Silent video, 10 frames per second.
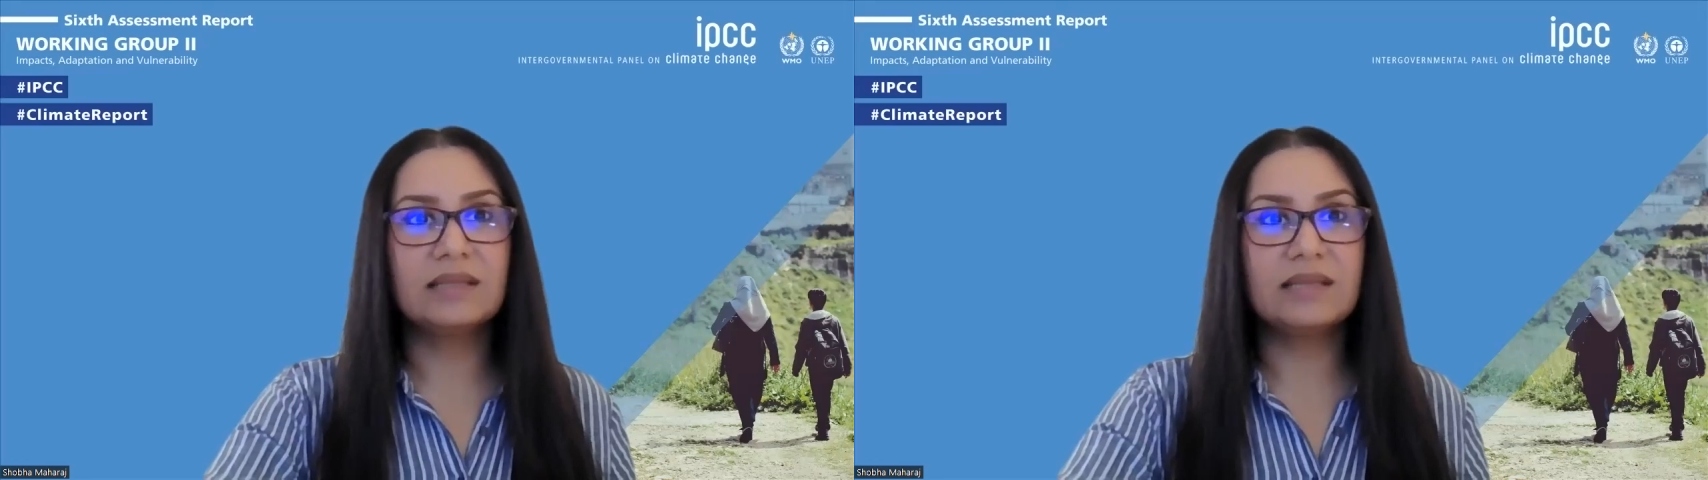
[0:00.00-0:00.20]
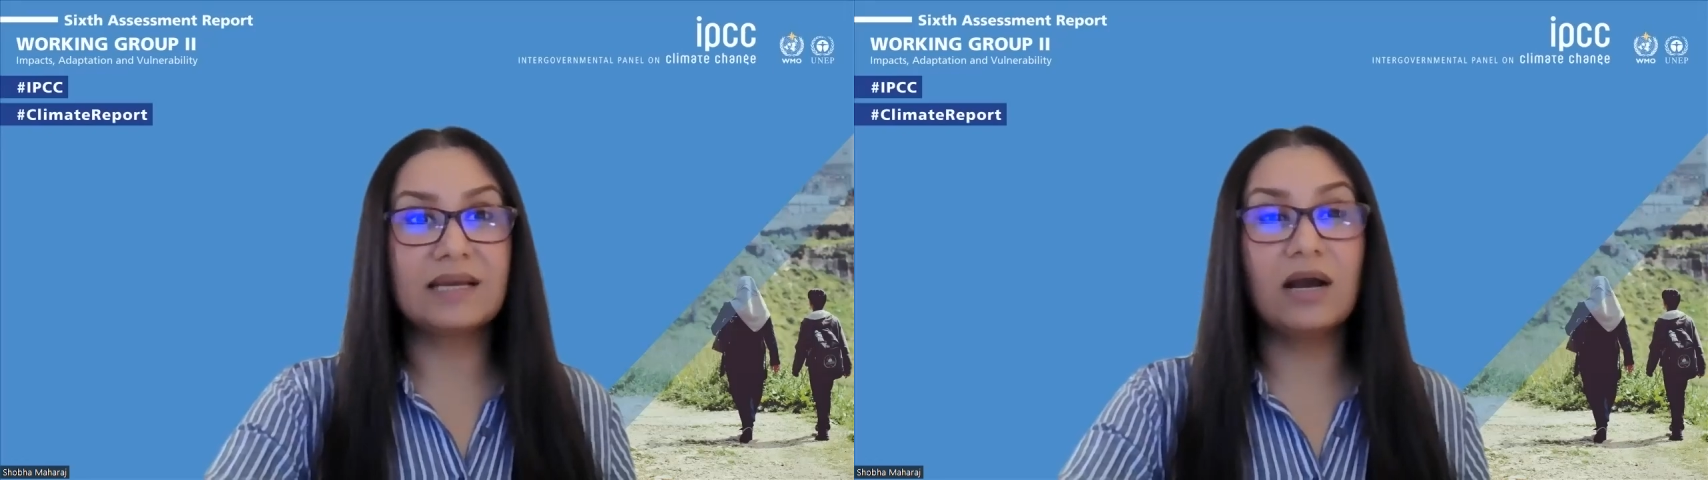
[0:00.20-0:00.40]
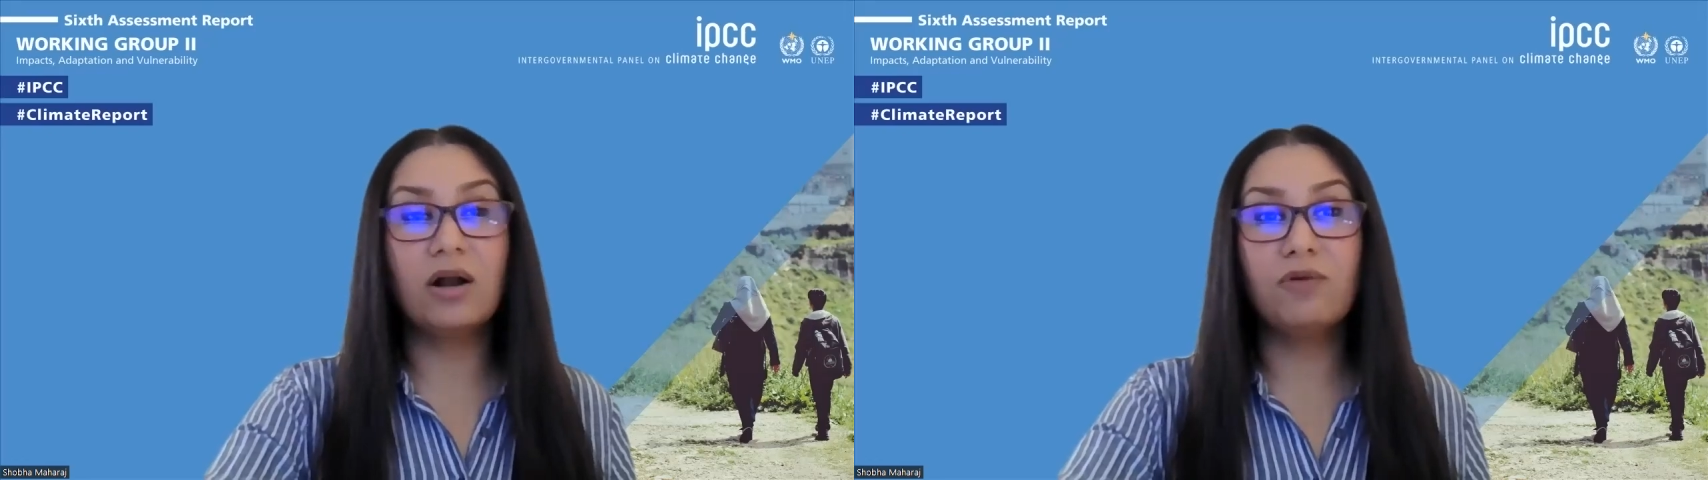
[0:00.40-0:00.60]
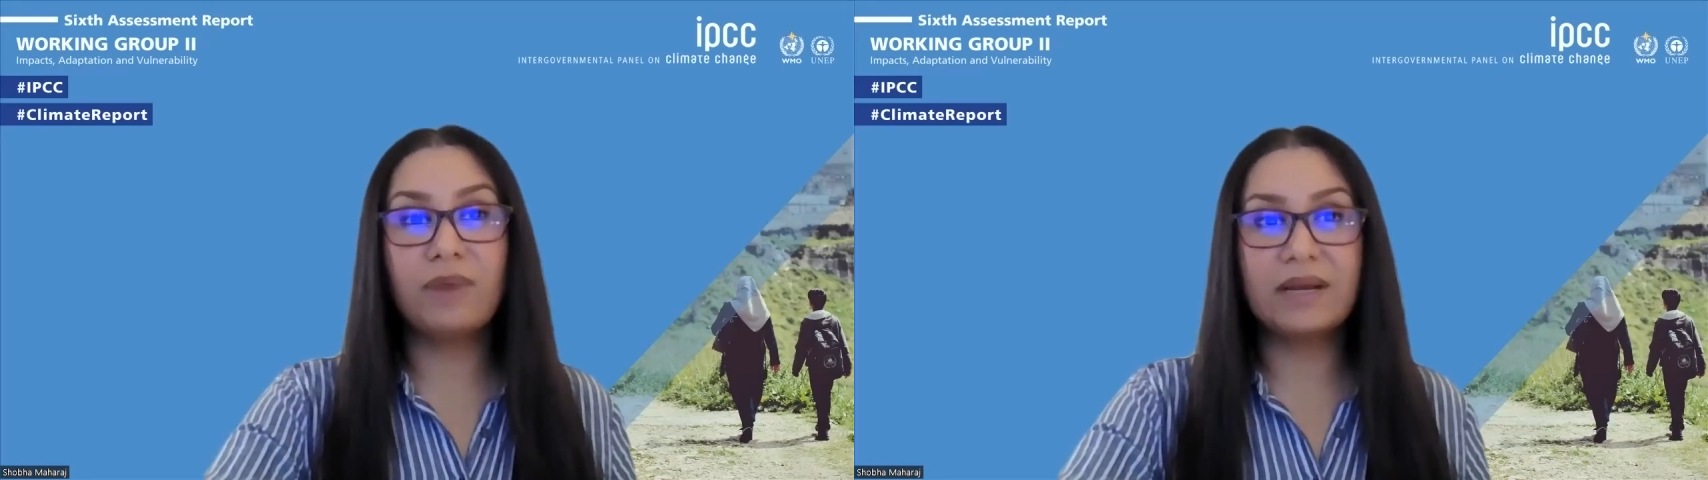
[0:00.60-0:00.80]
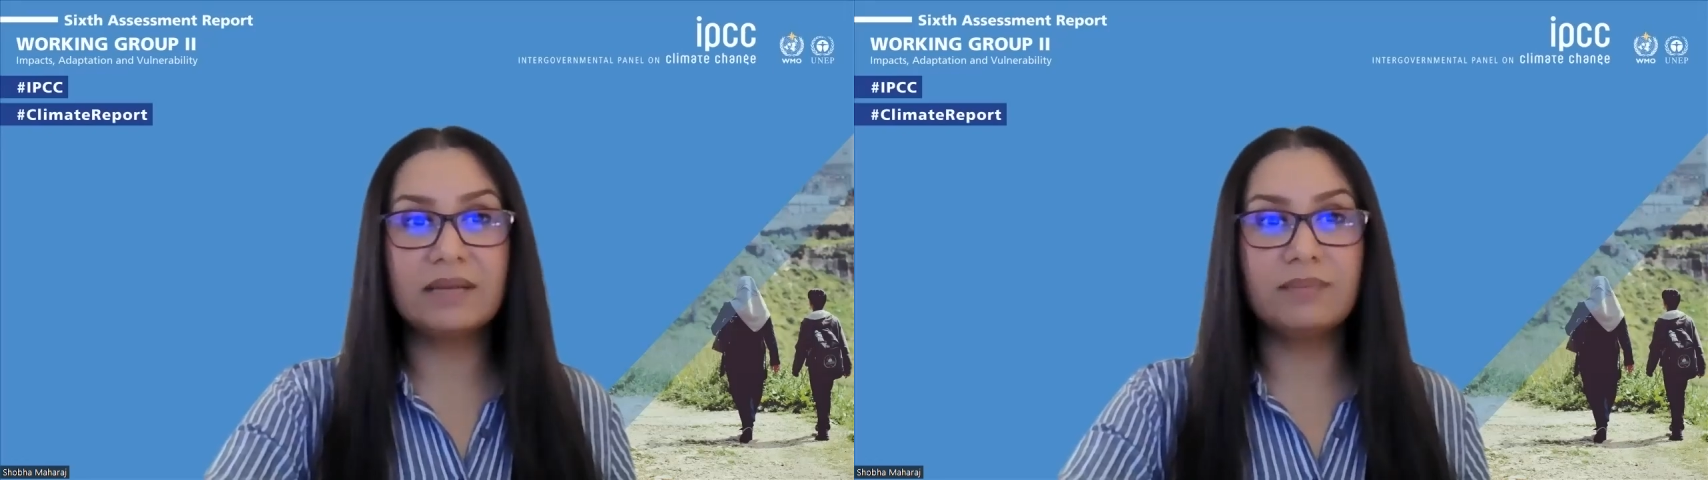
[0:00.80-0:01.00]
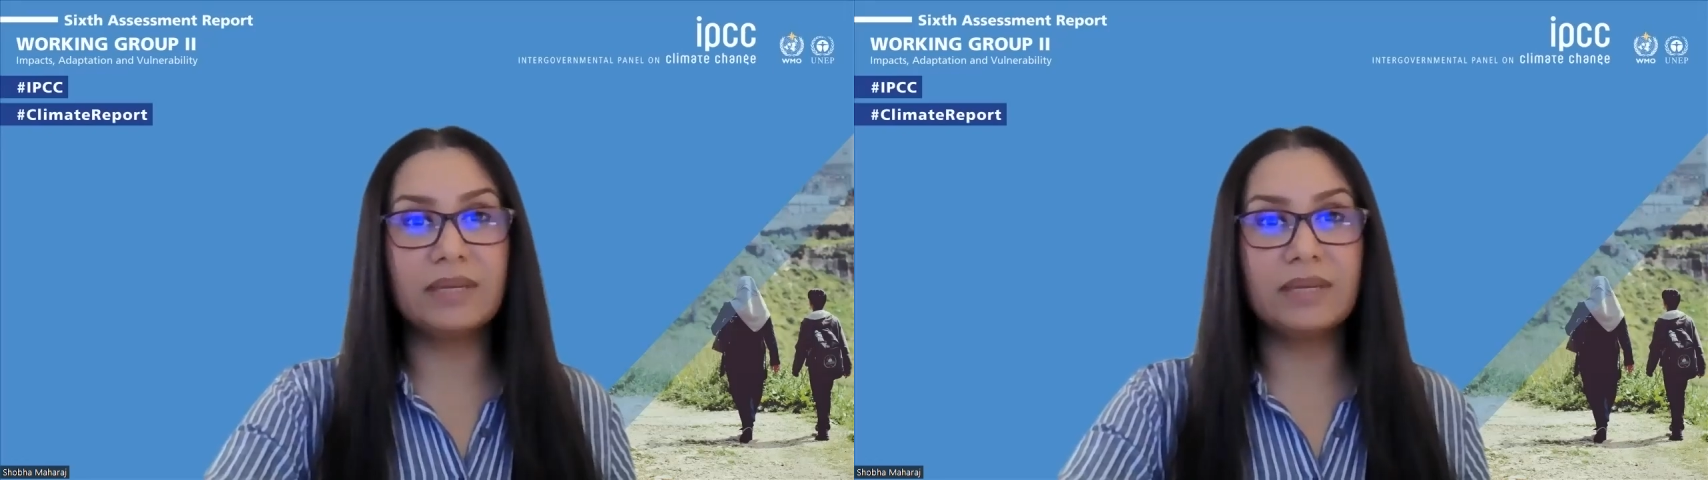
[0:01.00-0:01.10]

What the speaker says: that are already